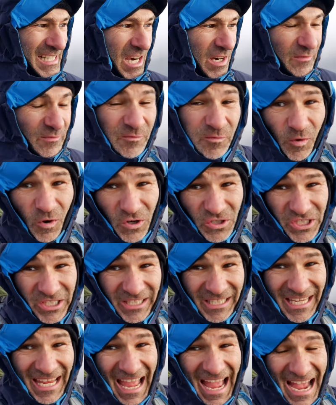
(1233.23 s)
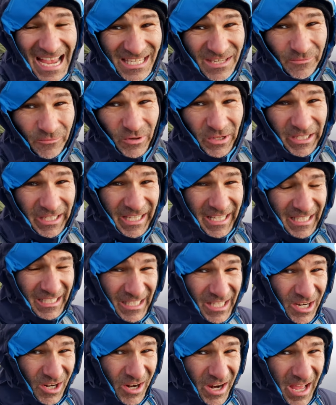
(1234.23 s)
Unfortunately, it hasn't really
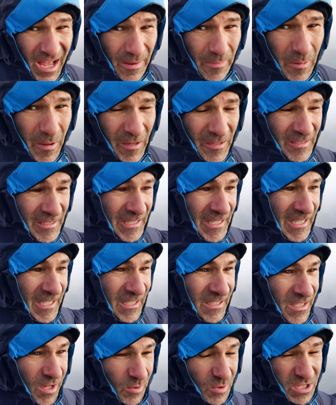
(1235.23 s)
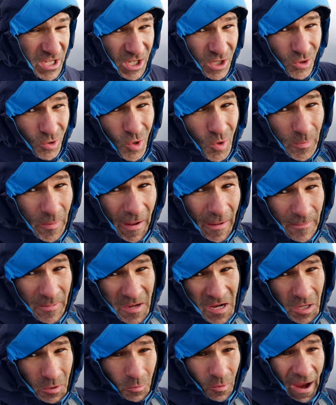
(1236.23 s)
cleared up. There was a group up
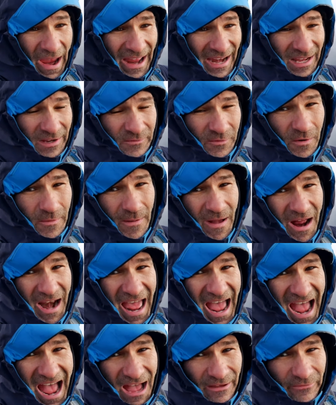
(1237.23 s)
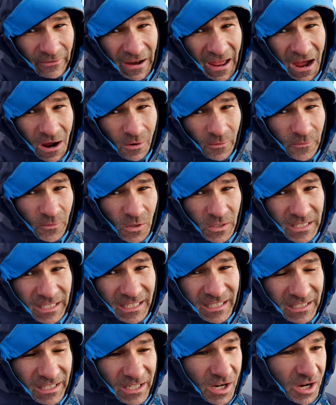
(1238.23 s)
here waiting for about half an hour for it
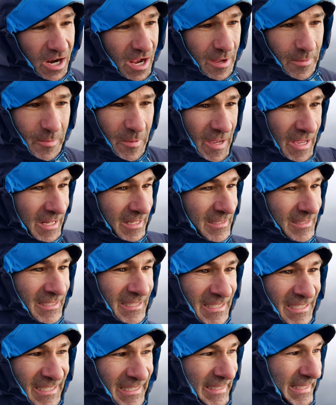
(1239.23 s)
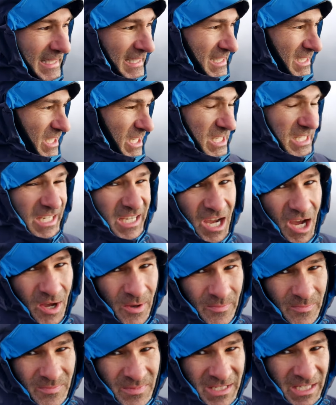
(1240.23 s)
to clear up, and it just
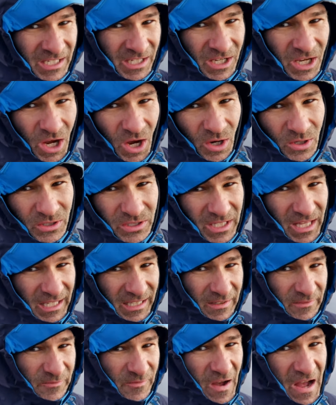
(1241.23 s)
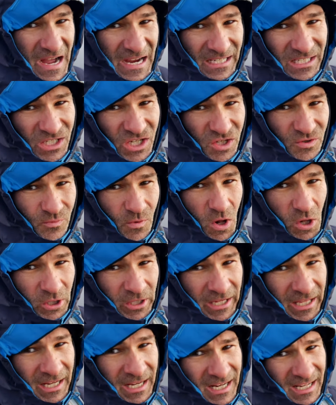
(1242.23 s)
comes and goes. Like the fog is just
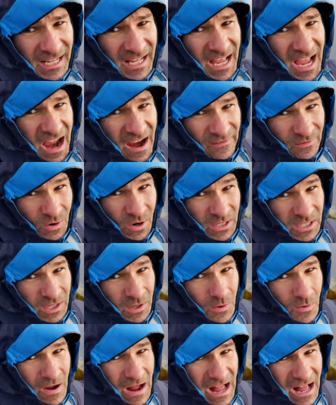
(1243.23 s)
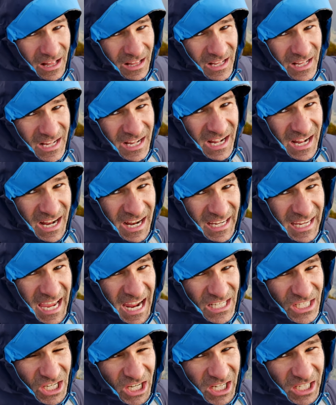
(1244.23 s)
rolling in. Every once in a while,
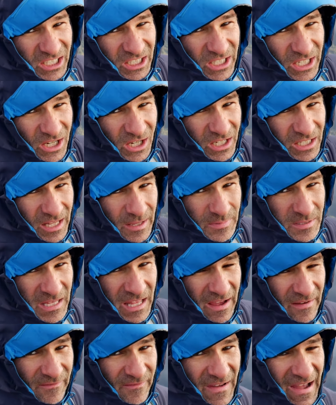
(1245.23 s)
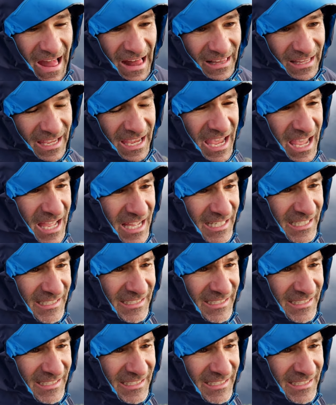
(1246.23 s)
catch a clear glimpse of that valley.